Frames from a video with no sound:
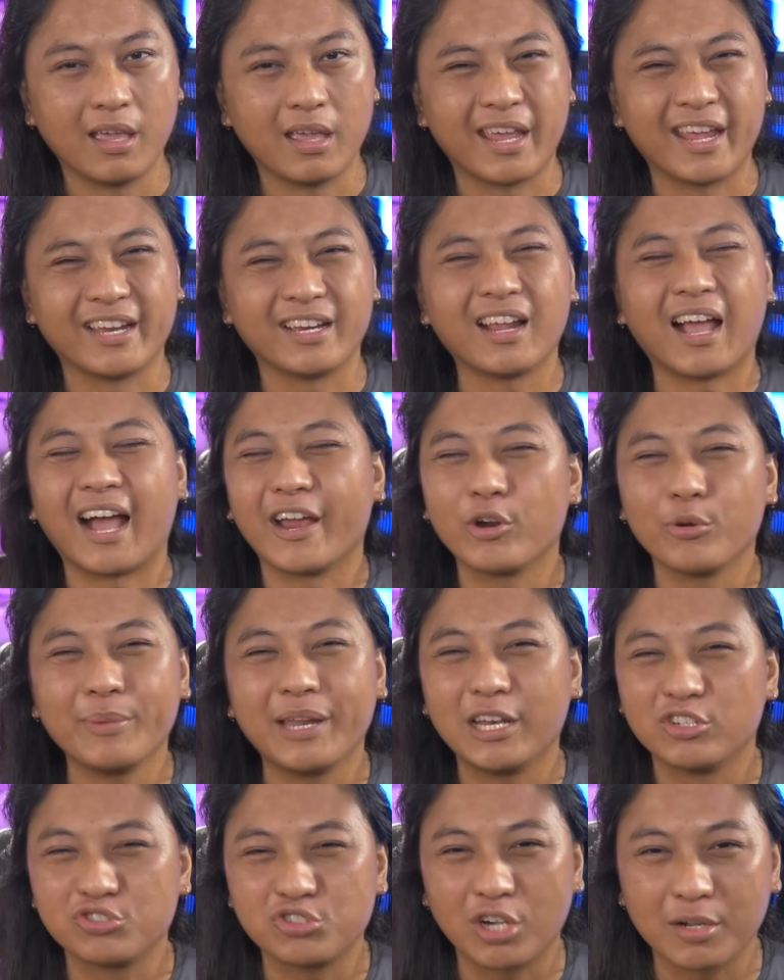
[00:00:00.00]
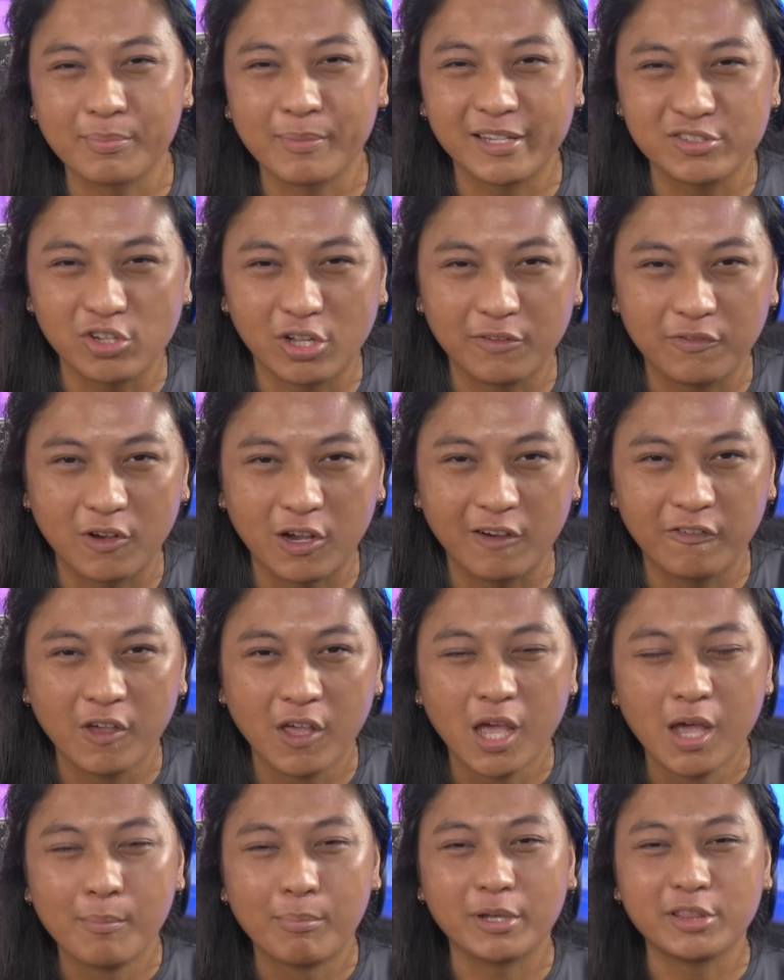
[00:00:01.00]
And I don't mean to suck myself
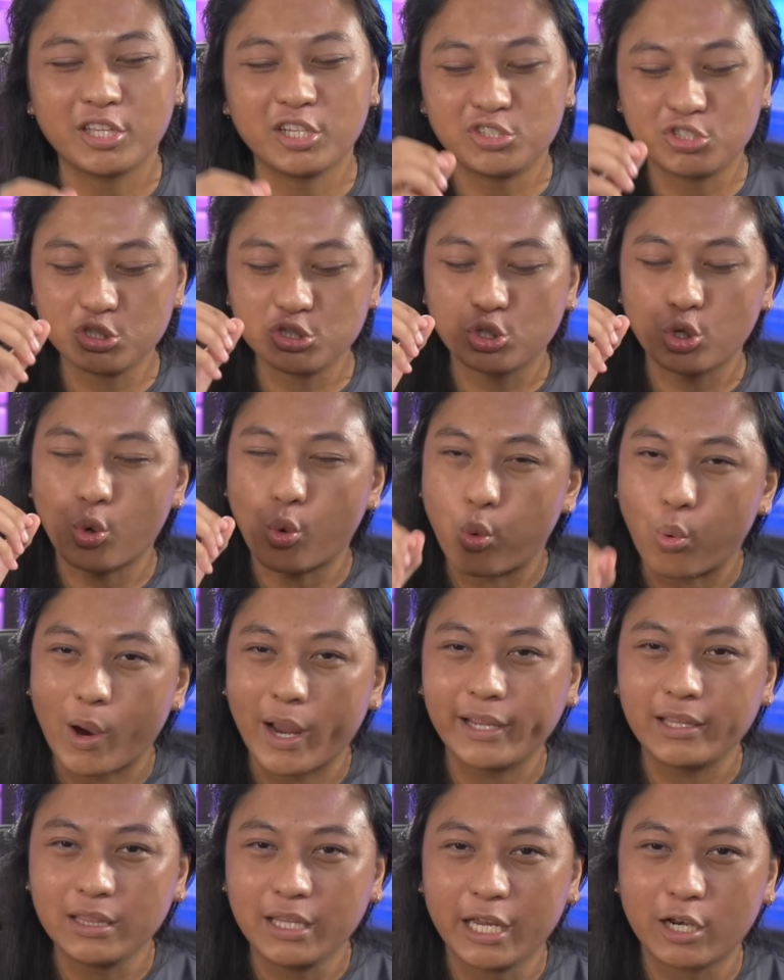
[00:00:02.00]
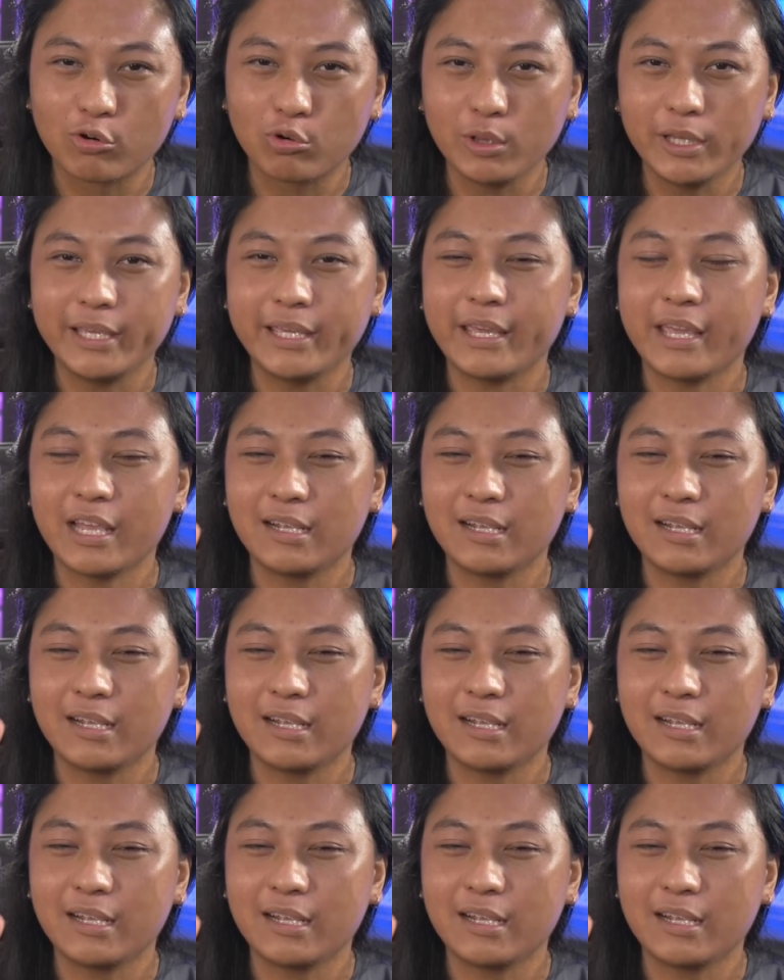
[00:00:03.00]
off, but this is quite literally